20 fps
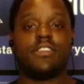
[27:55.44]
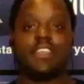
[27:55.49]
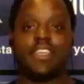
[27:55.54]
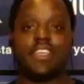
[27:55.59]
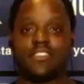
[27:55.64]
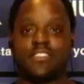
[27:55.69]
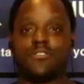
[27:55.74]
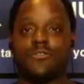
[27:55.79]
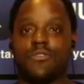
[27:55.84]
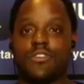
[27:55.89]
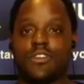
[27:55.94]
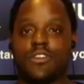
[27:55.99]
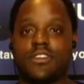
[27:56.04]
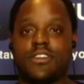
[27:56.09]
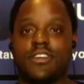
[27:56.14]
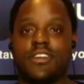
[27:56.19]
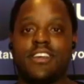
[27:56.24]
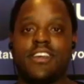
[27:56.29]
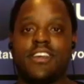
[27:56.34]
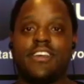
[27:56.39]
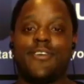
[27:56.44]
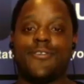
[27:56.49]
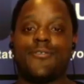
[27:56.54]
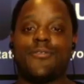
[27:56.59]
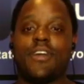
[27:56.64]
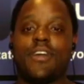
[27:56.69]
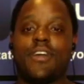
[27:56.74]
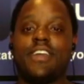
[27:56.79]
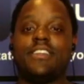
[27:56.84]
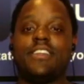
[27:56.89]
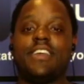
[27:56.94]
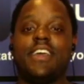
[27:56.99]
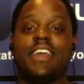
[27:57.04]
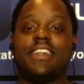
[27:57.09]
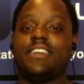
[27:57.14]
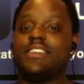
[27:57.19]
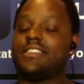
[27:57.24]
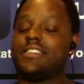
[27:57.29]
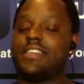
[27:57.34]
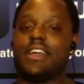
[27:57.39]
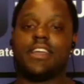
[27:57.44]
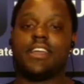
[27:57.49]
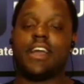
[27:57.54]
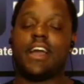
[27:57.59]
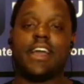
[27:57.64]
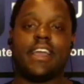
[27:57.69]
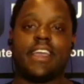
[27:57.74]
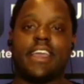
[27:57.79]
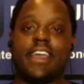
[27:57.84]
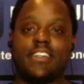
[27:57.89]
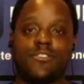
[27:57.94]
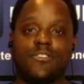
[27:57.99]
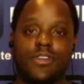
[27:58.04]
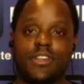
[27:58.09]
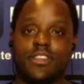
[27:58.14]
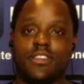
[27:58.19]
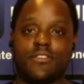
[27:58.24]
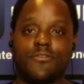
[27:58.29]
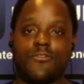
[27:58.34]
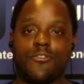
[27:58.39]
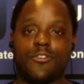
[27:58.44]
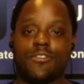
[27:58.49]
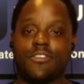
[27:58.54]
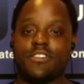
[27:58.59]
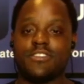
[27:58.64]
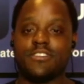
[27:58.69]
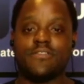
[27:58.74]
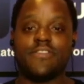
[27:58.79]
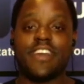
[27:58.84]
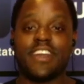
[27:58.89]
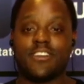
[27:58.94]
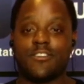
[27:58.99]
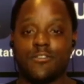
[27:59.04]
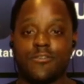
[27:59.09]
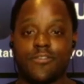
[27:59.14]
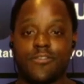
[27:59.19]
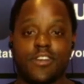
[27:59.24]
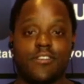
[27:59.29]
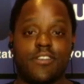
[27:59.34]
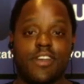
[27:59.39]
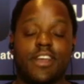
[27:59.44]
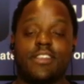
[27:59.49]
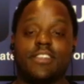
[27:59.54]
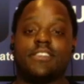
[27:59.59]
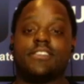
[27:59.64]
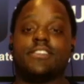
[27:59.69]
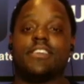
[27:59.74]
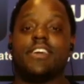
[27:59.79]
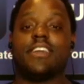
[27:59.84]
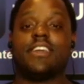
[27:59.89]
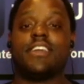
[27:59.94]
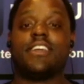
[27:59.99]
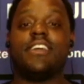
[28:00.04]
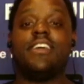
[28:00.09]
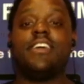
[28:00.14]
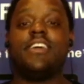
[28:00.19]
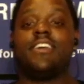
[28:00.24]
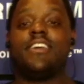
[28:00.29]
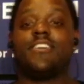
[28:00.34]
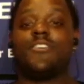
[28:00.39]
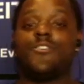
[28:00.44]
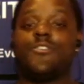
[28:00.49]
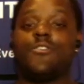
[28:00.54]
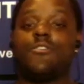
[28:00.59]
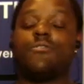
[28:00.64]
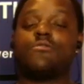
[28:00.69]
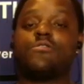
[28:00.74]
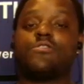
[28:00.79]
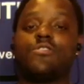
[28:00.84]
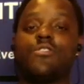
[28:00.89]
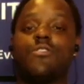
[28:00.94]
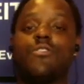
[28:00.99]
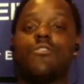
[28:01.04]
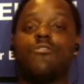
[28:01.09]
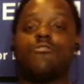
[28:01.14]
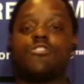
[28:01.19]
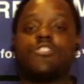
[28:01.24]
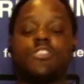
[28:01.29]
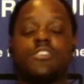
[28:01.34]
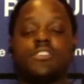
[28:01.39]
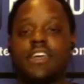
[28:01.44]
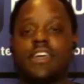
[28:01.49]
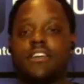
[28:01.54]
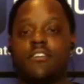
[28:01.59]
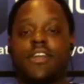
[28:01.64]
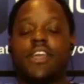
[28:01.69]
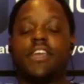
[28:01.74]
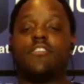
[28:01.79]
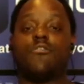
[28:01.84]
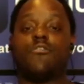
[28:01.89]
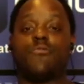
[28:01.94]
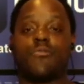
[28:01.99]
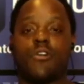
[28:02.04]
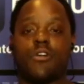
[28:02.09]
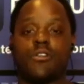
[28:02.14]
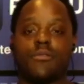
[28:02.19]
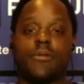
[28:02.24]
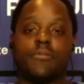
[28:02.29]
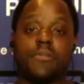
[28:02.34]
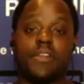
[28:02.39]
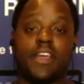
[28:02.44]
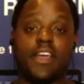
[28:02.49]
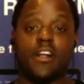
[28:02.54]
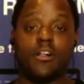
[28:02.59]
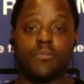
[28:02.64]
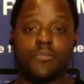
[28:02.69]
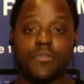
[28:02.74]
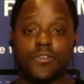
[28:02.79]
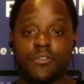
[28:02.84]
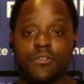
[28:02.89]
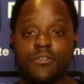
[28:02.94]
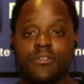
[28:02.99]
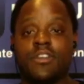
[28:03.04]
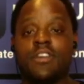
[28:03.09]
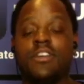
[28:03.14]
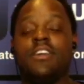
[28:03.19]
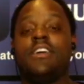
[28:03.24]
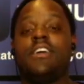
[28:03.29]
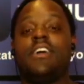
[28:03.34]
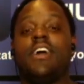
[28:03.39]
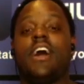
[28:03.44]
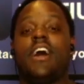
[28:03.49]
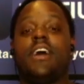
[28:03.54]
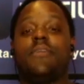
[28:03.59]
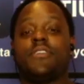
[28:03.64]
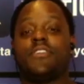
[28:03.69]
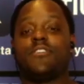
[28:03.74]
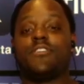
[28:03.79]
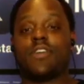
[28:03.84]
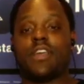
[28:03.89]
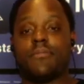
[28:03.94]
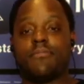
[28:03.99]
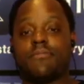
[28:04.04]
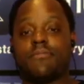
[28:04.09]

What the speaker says: get to work, right? And he's like, I can't do anything for you. This is Vancouver, right? It's like, so she's like, okay, no problem. I'm going to help you. I'm going to go get